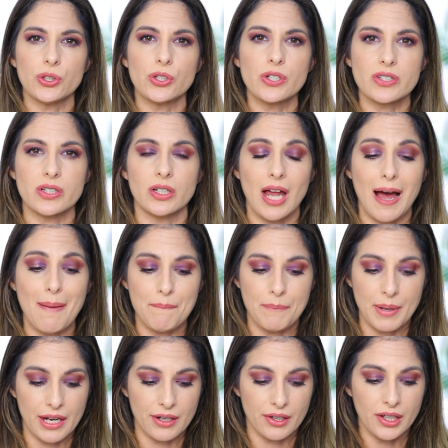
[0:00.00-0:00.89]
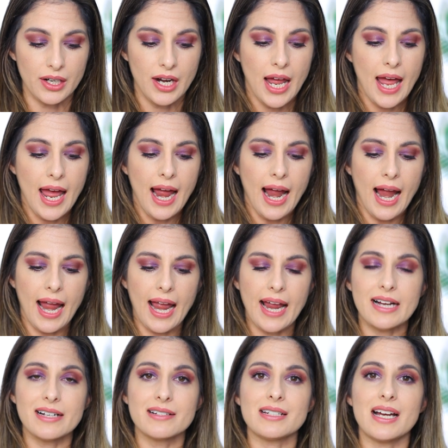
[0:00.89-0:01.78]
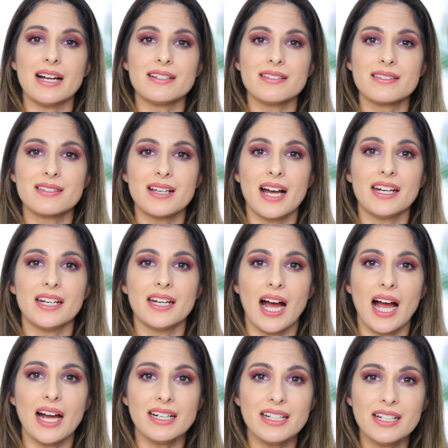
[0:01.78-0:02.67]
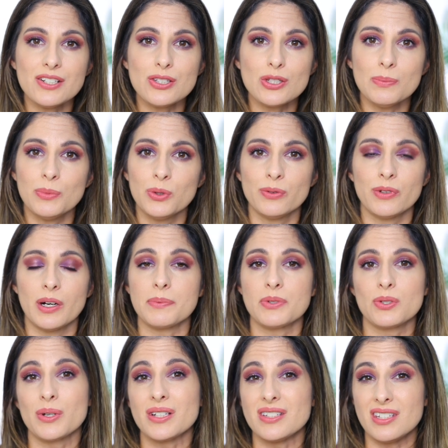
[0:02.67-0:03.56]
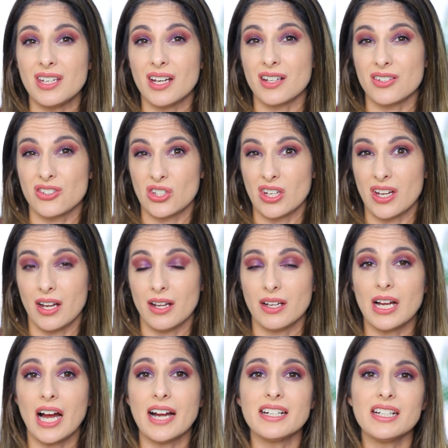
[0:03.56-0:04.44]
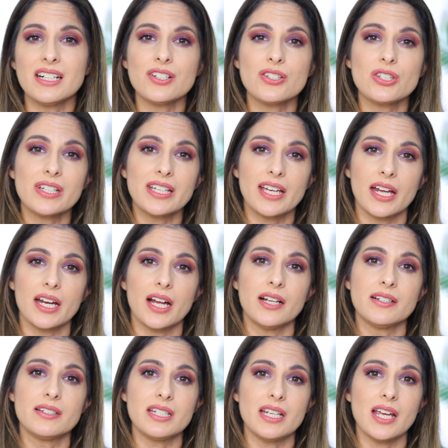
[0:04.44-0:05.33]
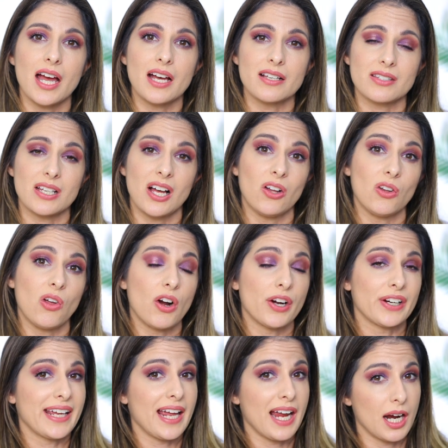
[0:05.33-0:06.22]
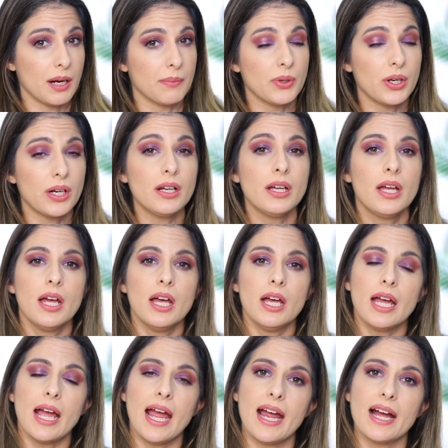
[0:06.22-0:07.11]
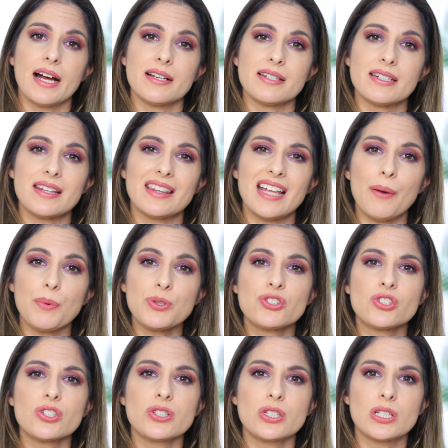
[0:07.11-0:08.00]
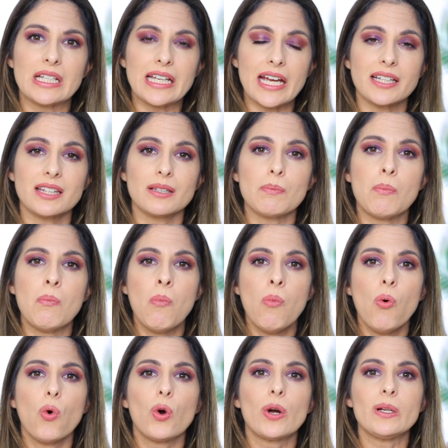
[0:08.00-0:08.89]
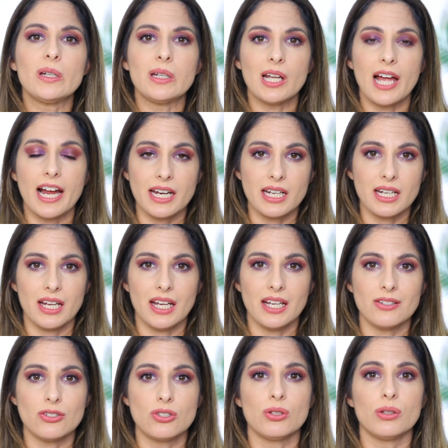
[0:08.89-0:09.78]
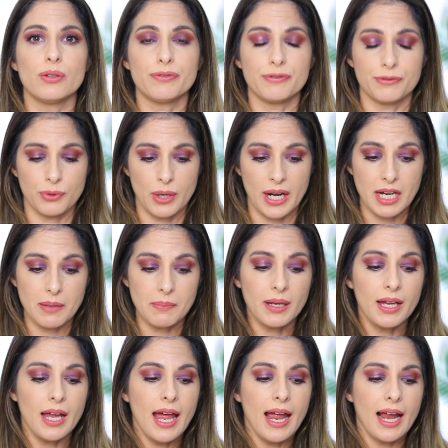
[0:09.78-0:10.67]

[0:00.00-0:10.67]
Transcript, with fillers: looks a lot better and I decided I needed to move up to a DSLR I needed to get a DSLR camera and that was just to get more light into the frame